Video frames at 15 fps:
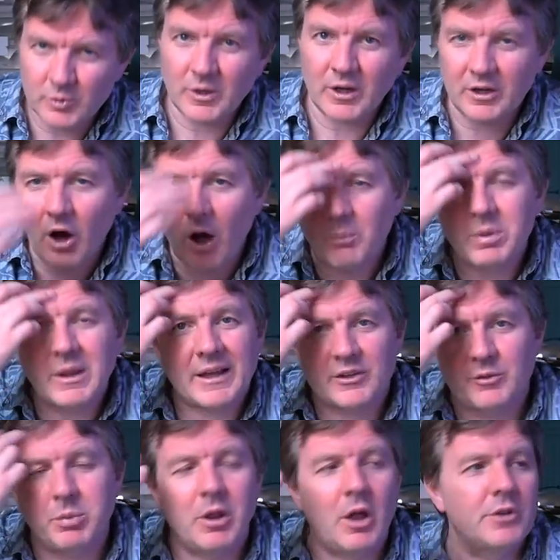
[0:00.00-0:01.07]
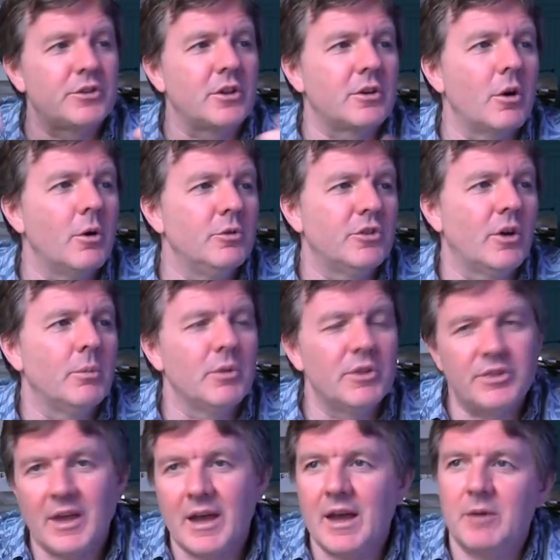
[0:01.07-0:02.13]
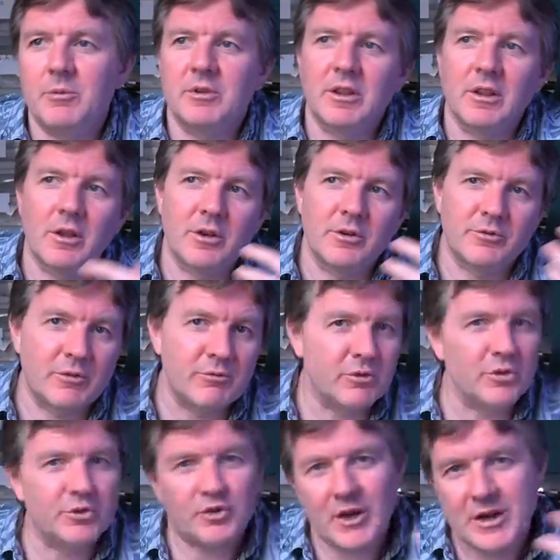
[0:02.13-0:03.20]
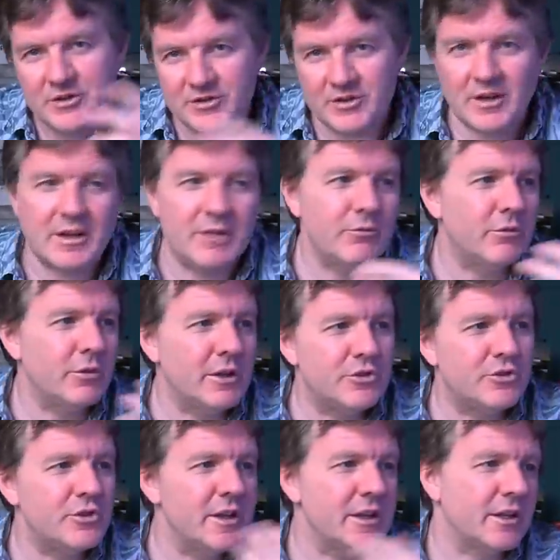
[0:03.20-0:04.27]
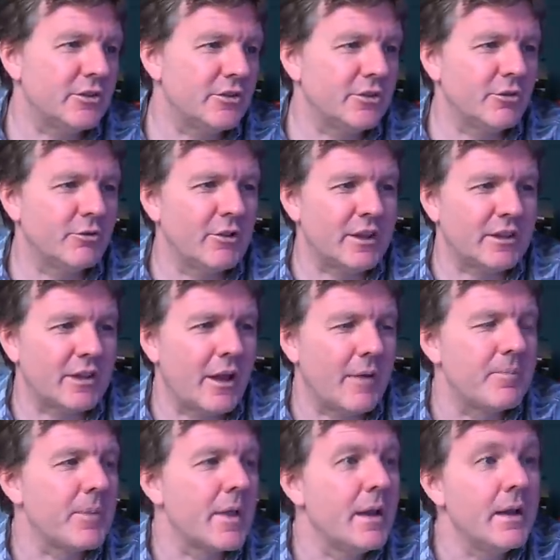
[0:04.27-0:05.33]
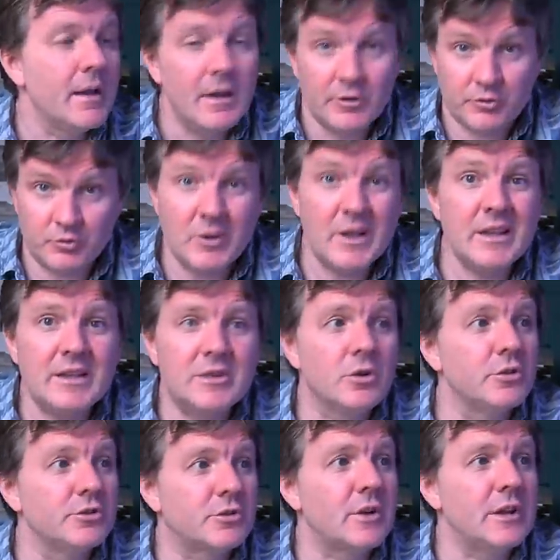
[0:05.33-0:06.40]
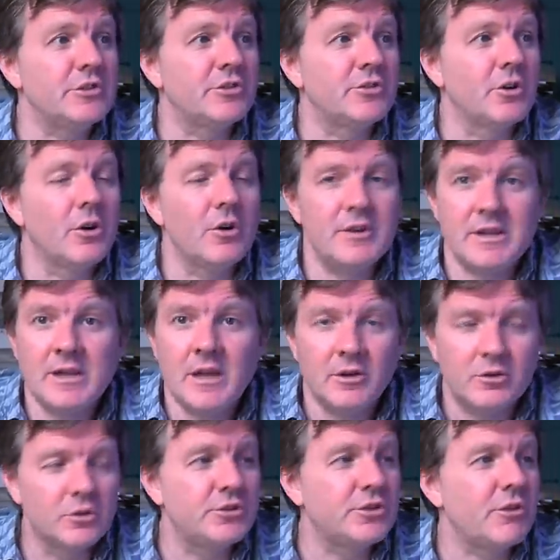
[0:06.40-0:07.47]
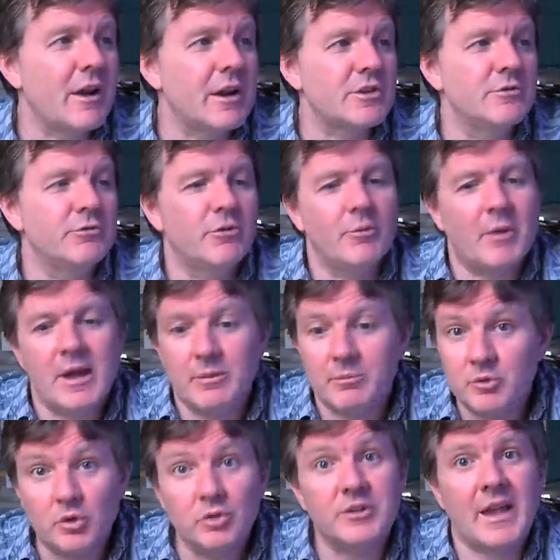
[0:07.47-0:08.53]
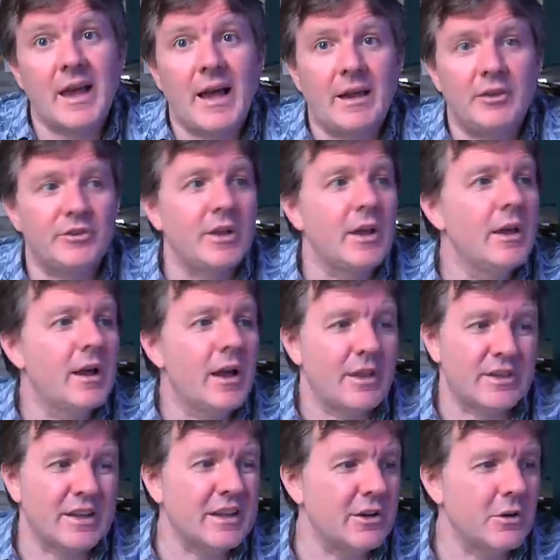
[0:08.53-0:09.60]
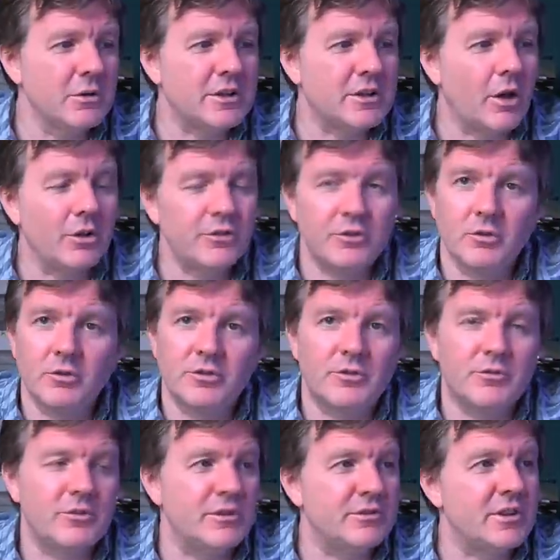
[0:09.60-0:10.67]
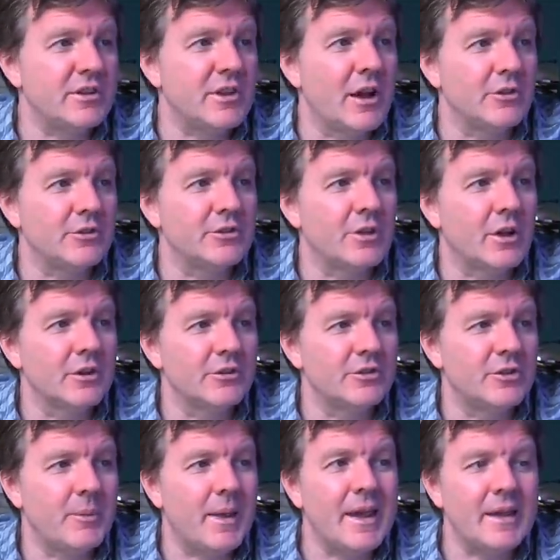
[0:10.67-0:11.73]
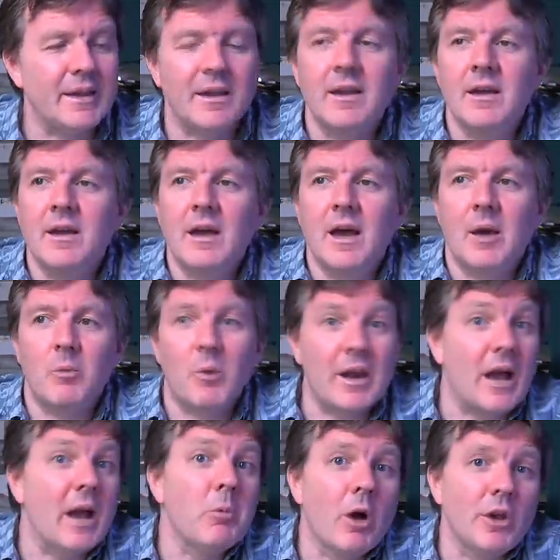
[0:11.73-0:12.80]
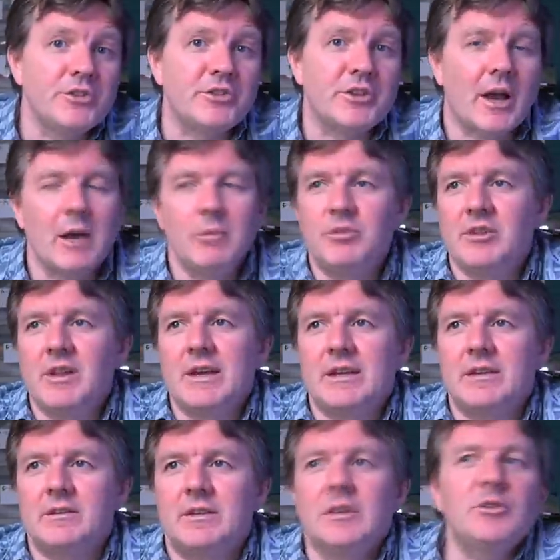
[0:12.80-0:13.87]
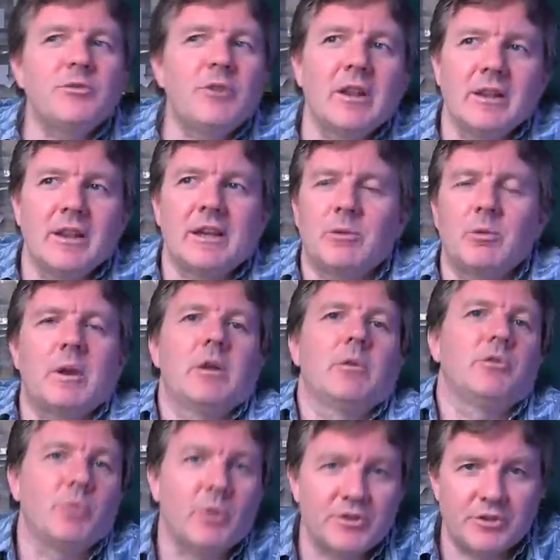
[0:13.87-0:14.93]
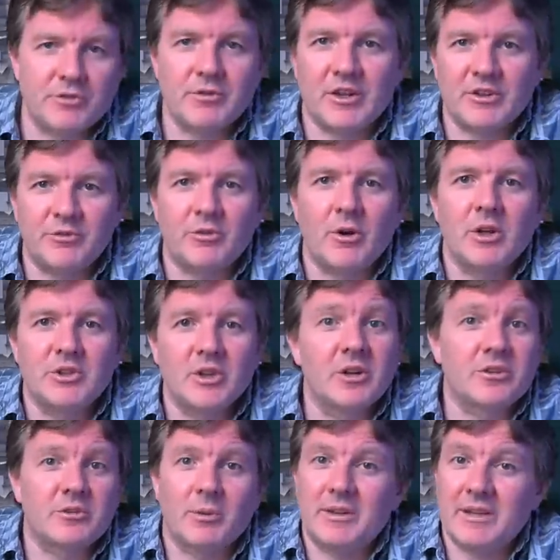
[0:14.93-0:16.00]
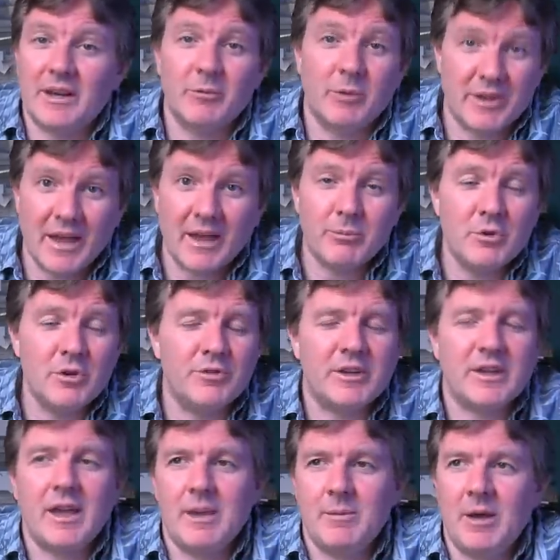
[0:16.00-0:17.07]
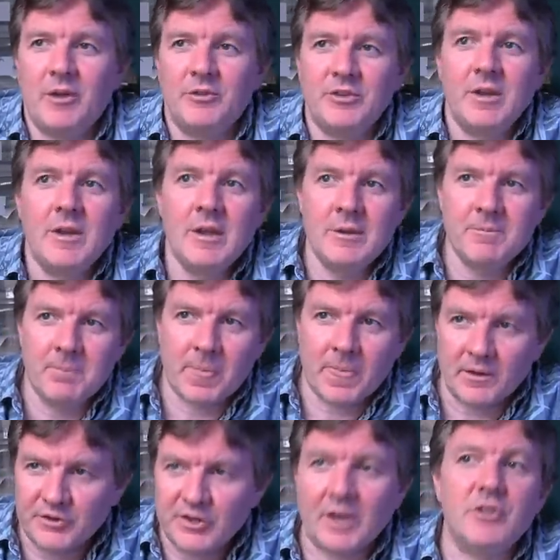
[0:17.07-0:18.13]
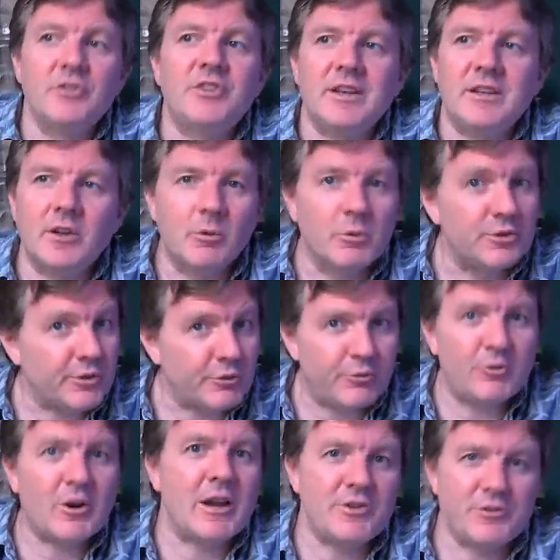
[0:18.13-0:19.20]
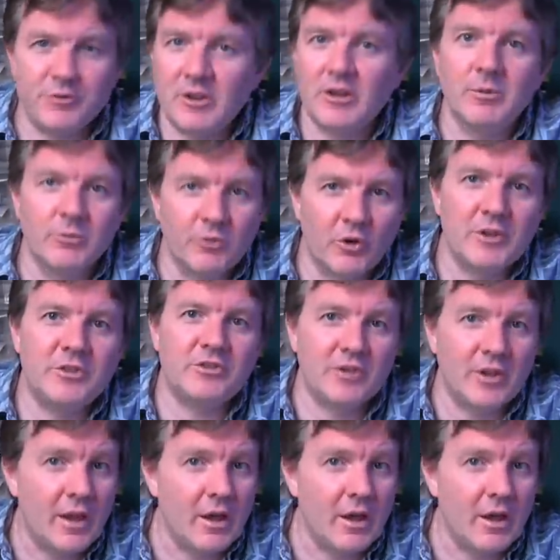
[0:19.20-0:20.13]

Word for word: a complex plot that goes on with there with a lot of infiltration and inf intrigue and stuff like that. It's really good, great story, good direction from him, good cast. I think it only cost one hundred fifty thousand dollars to make. And when I watched it, I was like, this felt like when I was watching Reservoir Dogs when that, when that movie came out. Tarantino was a fresh film voice